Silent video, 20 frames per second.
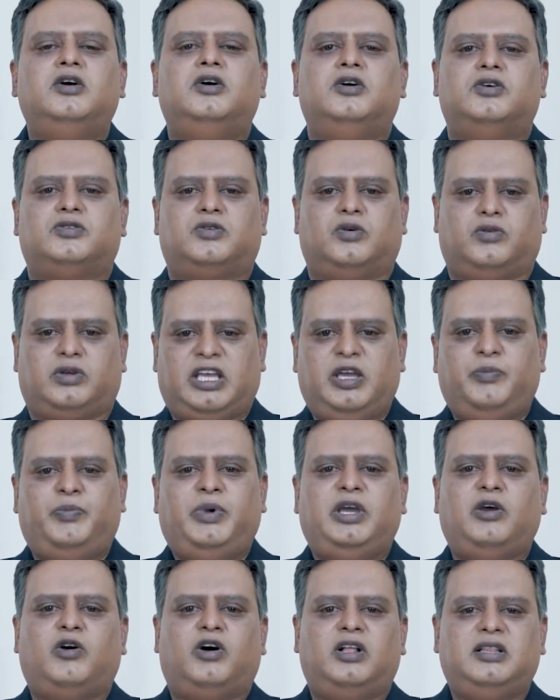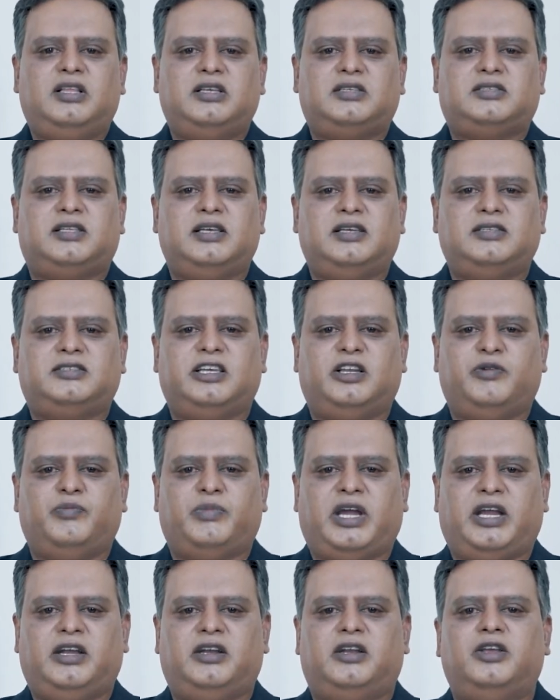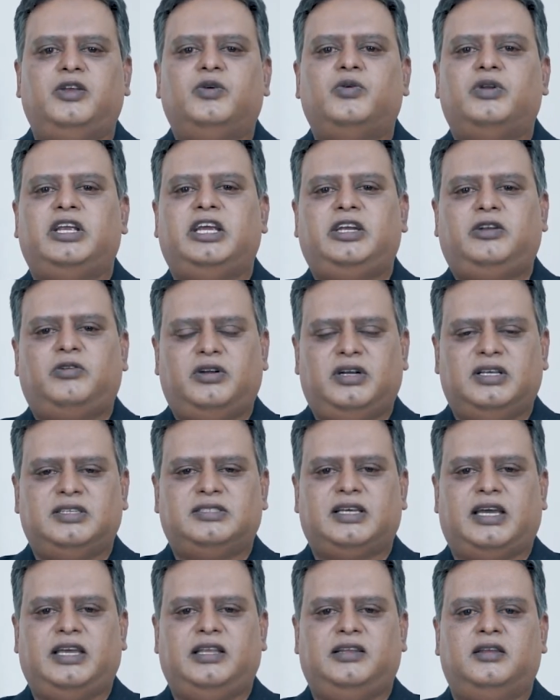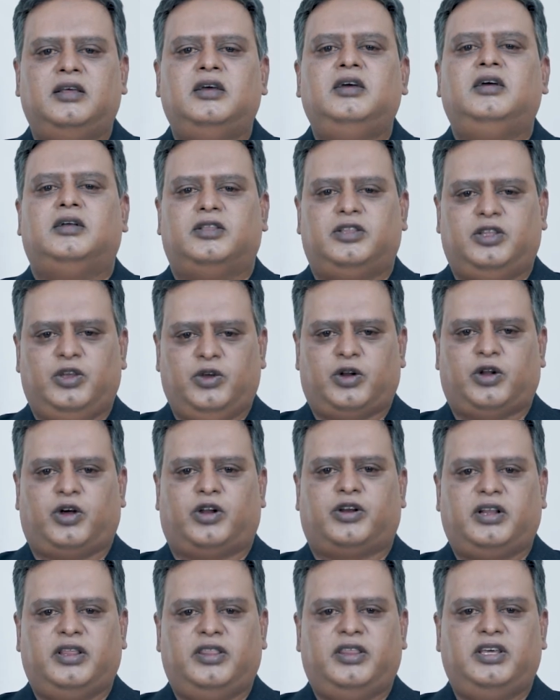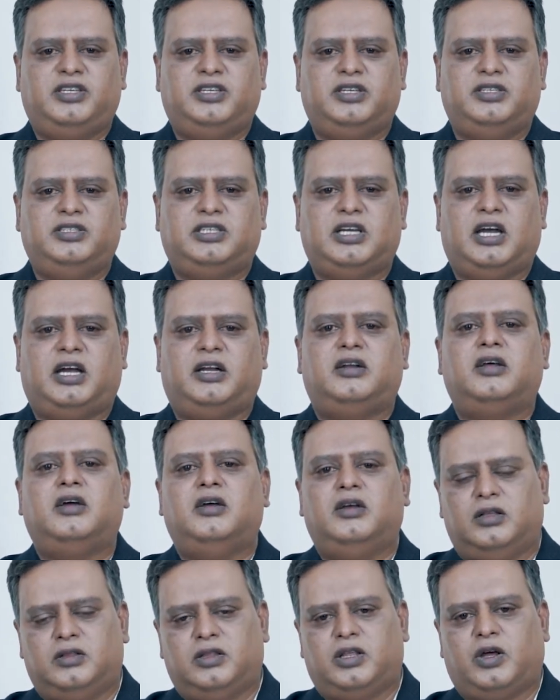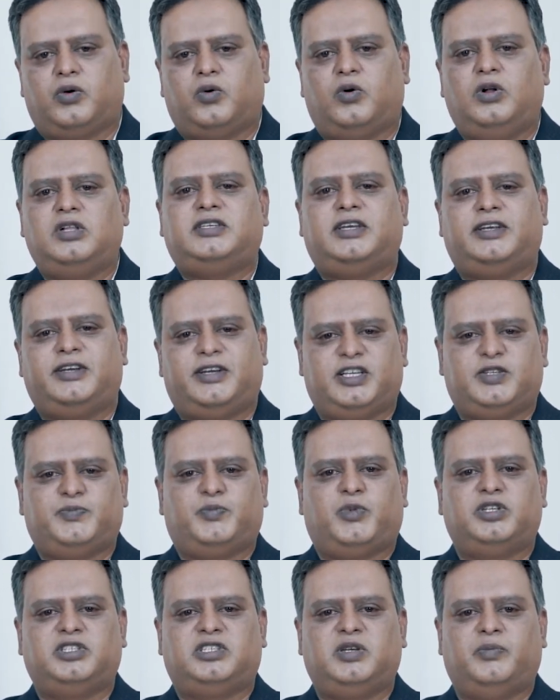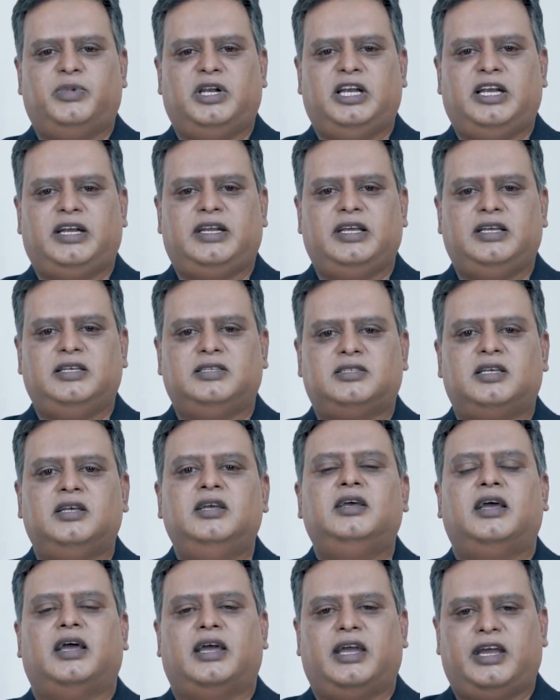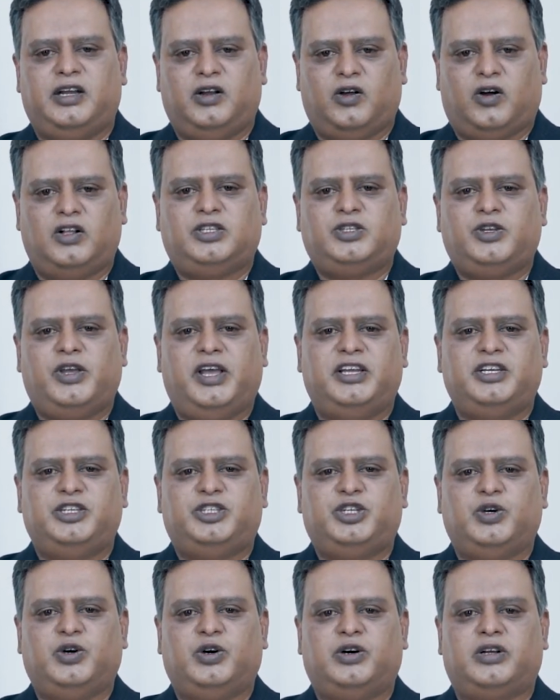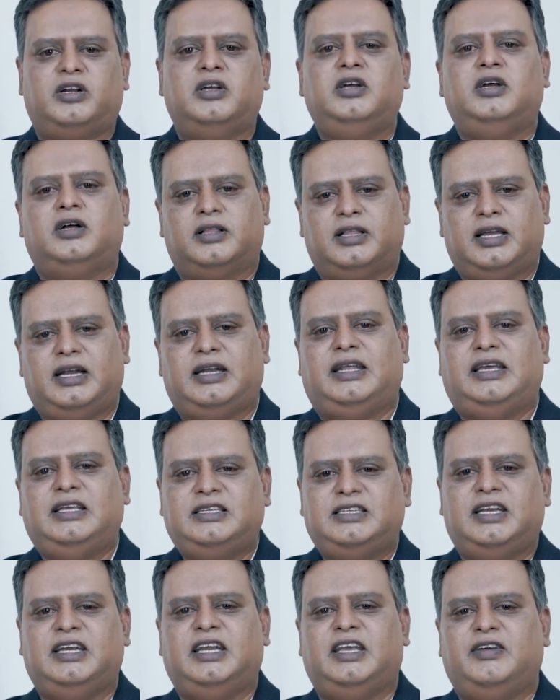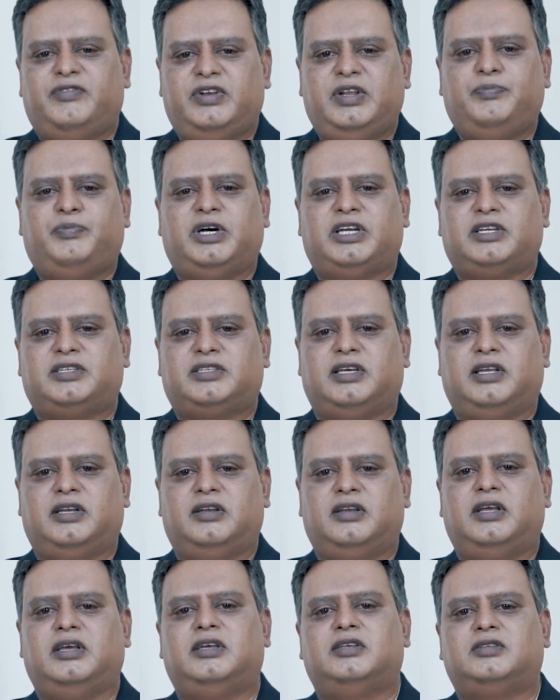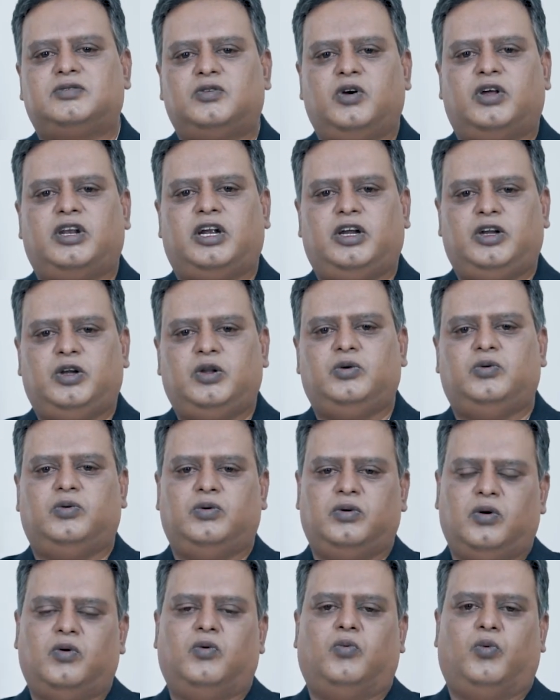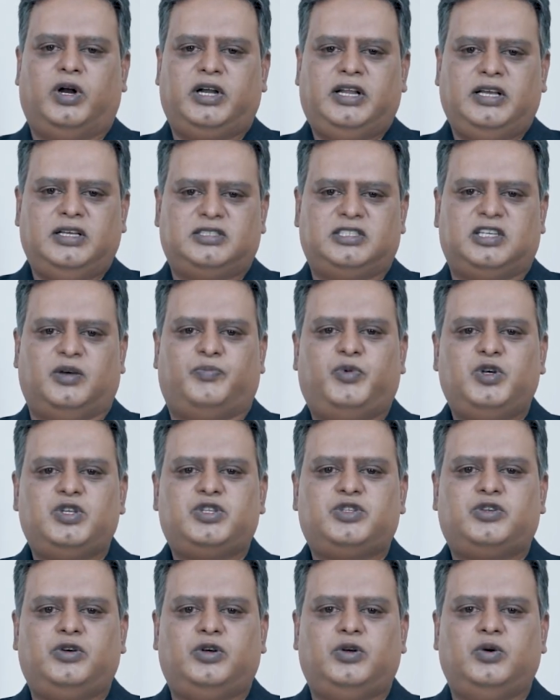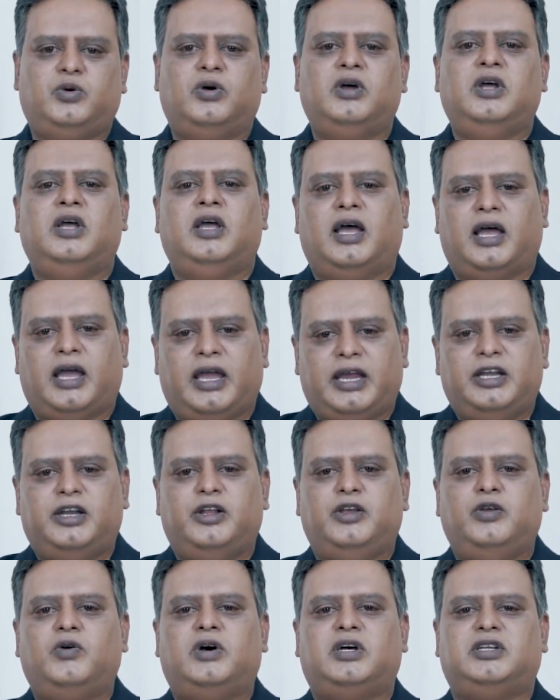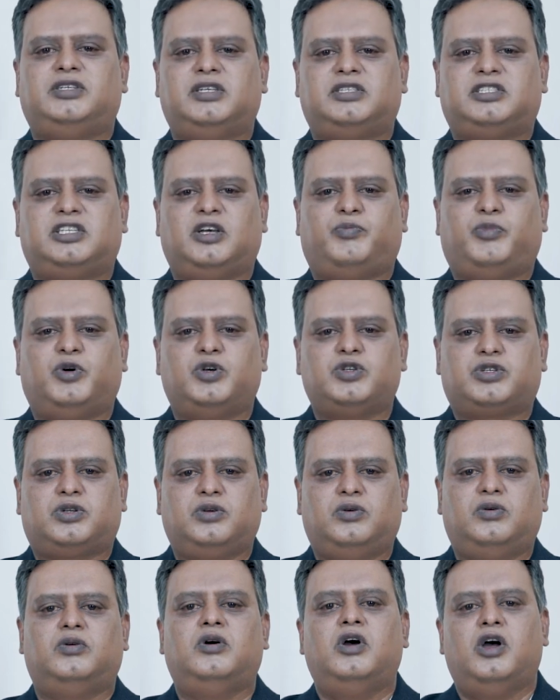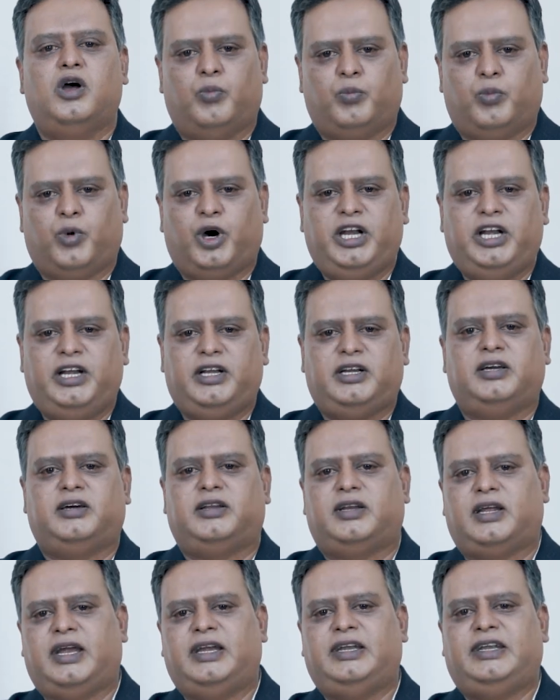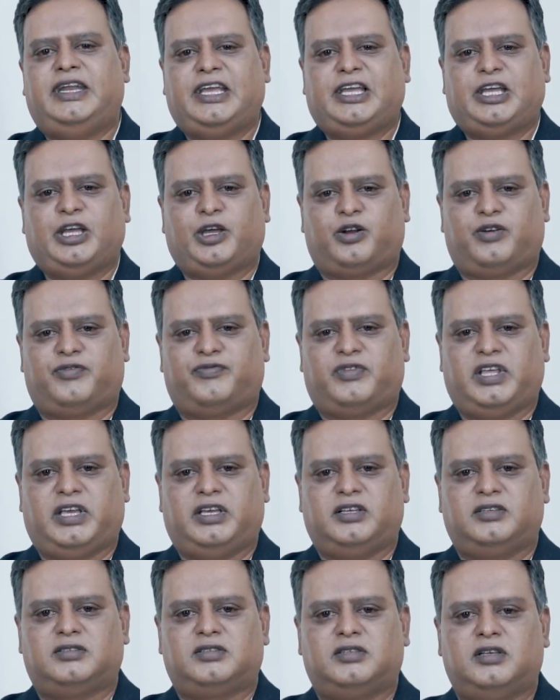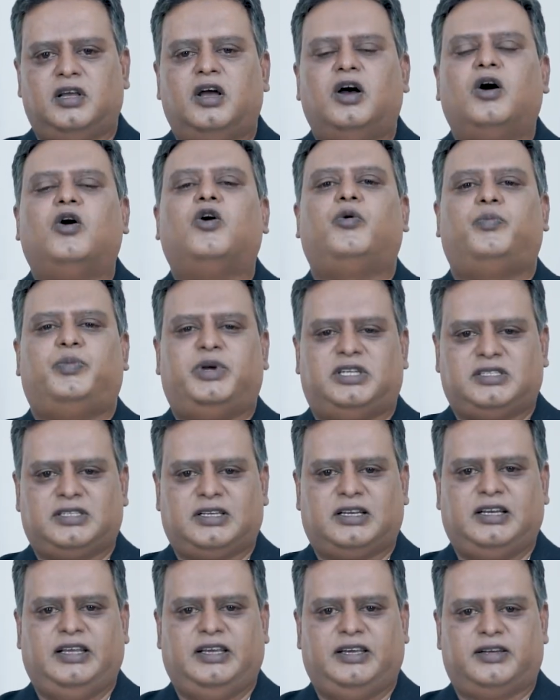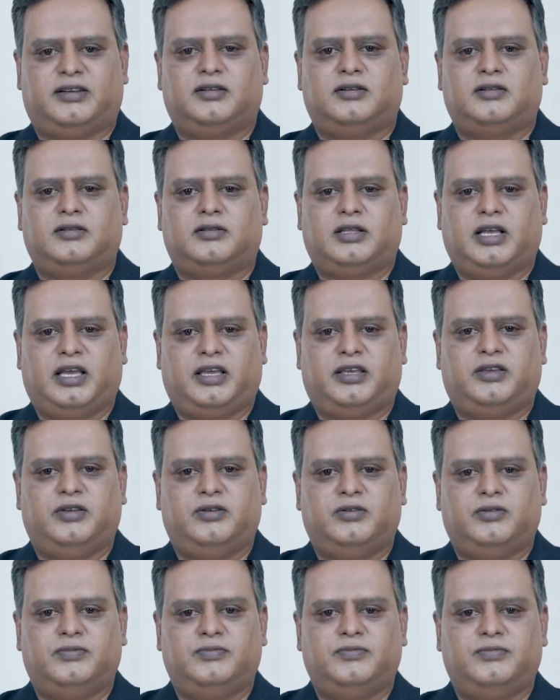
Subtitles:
So keeping all these things in mind, you need to design your organization chart, the roles and responsibilities, and also ensure that each and every person is going to do what he's supposed to do, and you are just supposed to monitor and take care of things. Hope it's clear. Thank you.